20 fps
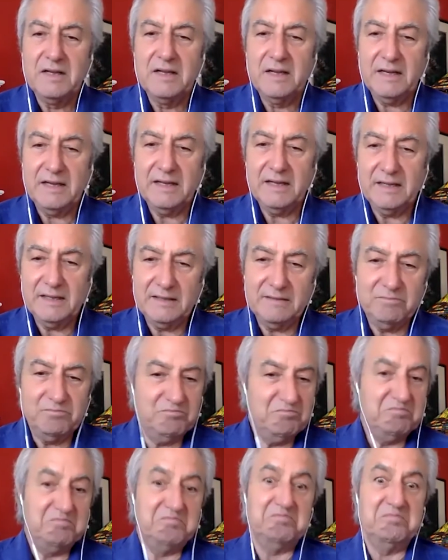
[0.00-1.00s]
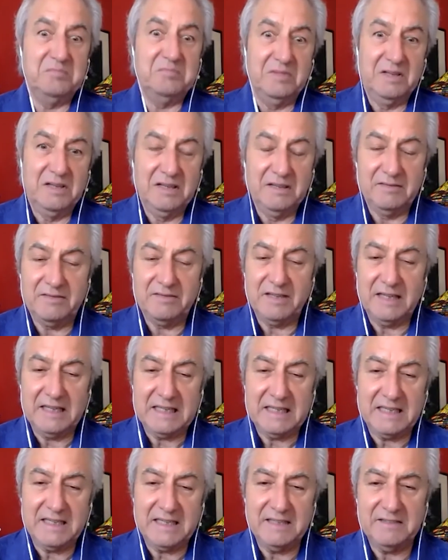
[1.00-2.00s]
and live
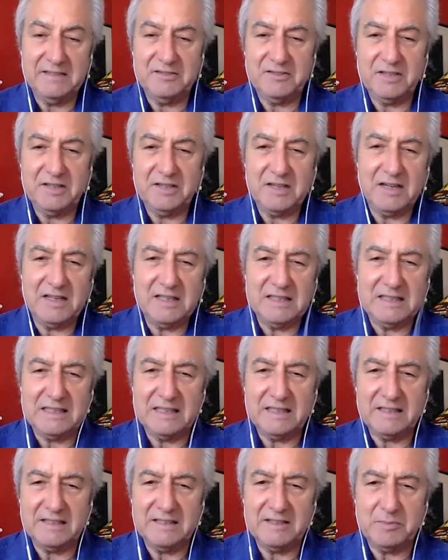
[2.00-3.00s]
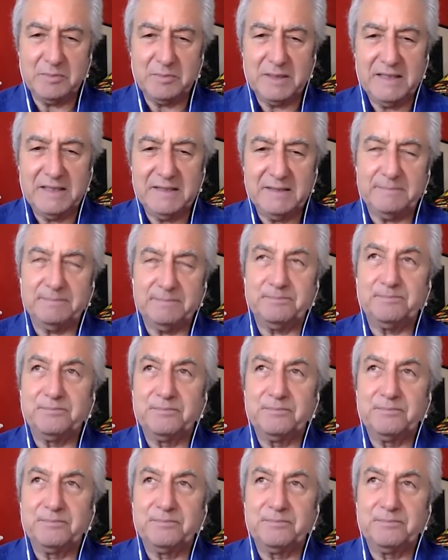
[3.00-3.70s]
like kings and gods on this planet.